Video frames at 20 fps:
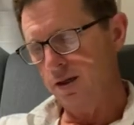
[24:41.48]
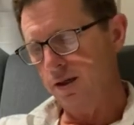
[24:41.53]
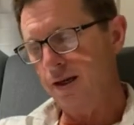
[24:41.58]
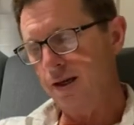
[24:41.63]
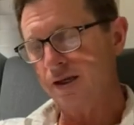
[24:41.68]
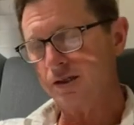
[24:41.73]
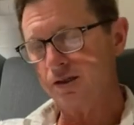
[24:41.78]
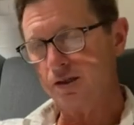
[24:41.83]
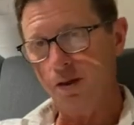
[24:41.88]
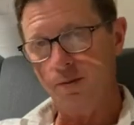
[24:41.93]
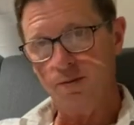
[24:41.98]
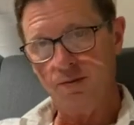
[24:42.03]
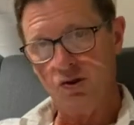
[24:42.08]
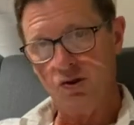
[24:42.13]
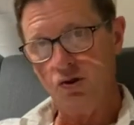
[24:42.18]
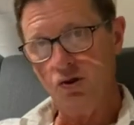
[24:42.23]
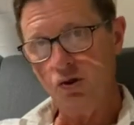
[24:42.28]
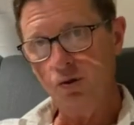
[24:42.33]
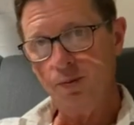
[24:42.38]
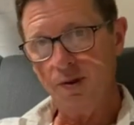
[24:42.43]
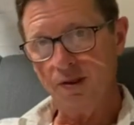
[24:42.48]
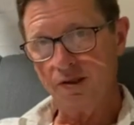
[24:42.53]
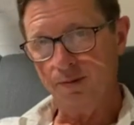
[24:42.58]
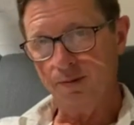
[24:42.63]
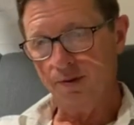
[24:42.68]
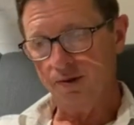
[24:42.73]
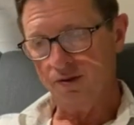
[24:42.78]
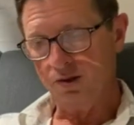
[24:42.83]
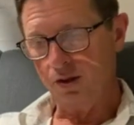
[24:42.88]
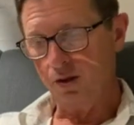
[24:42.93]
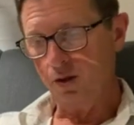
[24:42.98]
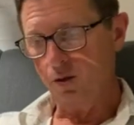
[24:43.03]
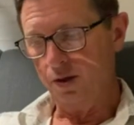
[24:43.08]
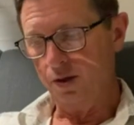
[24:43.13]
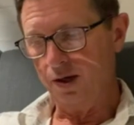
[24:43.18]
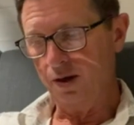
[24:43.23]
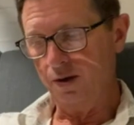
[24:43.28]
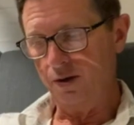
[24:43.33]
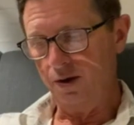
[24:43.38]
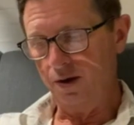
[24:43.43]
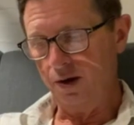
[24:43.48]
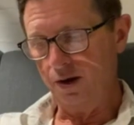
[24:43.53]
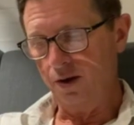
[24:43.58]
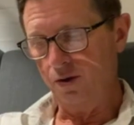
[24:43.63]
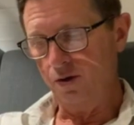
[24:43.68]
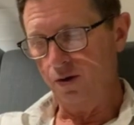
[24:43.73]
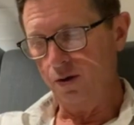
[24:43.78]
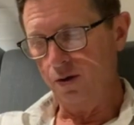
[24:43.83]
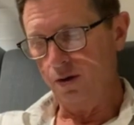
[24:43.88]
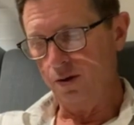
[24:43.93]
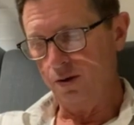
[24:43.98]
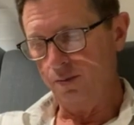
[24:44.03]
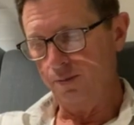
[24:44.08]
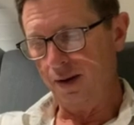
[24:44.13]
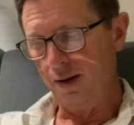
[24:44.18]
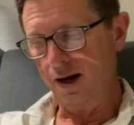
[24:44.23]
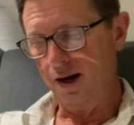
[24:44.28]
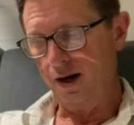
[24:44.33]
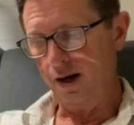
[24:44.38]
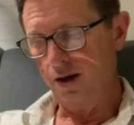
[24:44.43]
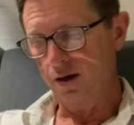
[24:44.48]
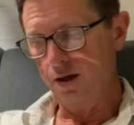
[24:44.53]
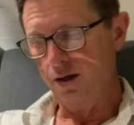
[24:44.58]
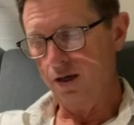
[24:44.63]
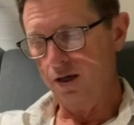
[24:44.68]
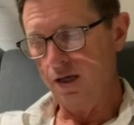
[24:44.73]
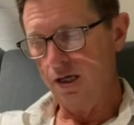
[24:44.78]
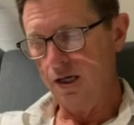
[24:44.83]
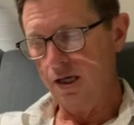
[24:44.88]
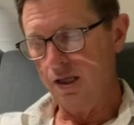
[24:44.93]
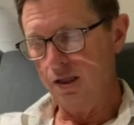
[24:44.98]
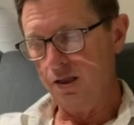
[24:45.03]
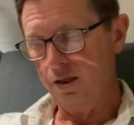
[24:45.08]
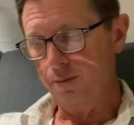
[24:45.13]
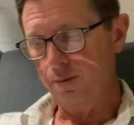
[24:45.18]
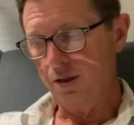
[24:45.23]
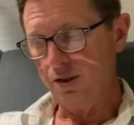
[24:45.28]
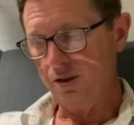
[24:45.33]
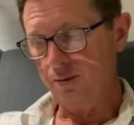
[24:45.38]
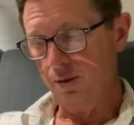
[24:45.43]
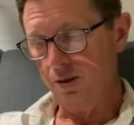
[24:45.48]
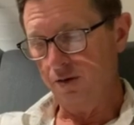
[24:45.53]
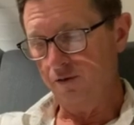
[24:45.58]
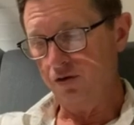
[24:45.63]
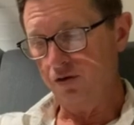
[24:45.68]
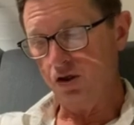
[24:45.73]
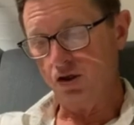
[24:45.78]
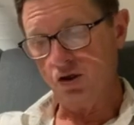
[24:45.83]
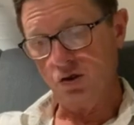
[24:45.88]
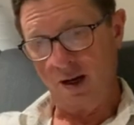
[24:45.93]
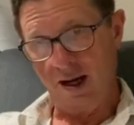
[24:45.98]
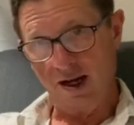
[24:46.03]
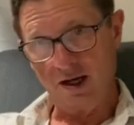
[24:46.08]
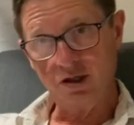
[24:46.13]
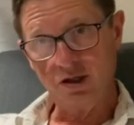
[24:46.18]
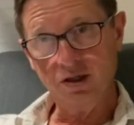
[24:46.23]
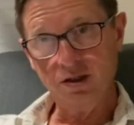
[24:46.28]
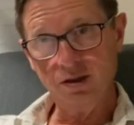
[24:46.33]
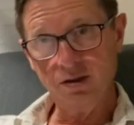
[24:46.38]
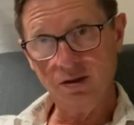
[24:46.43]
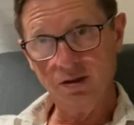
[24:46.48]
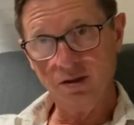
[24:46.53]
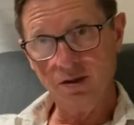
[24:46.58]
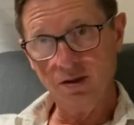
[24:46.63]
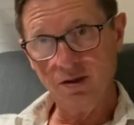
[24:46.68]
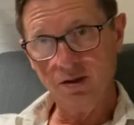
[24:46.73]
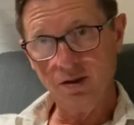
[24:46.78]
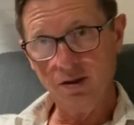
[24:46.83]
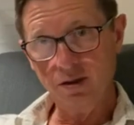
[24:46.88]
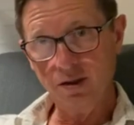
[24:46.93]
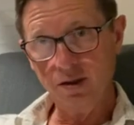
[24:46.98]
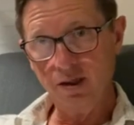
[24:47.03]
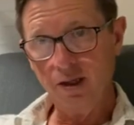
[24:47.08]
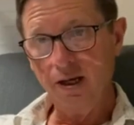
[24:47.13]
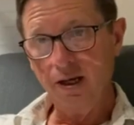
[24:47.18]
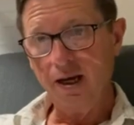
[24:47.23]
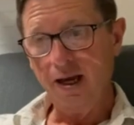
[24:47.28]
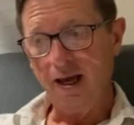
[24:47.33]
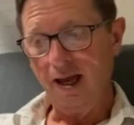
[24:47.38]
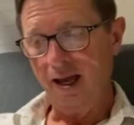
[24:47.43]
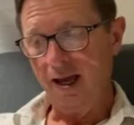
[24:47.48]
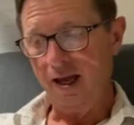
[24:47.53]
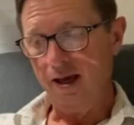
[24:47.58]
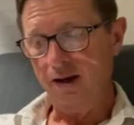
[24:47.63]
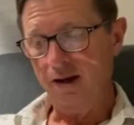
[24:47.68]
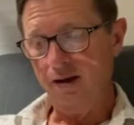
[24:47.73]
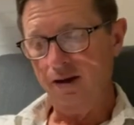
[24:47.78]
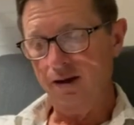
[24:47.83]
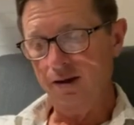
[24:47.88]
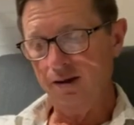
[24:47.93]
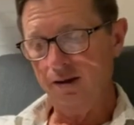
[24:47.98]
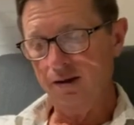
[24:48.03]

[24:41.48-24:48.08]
Next comes two principles that go together, another pair. The principle of distraction and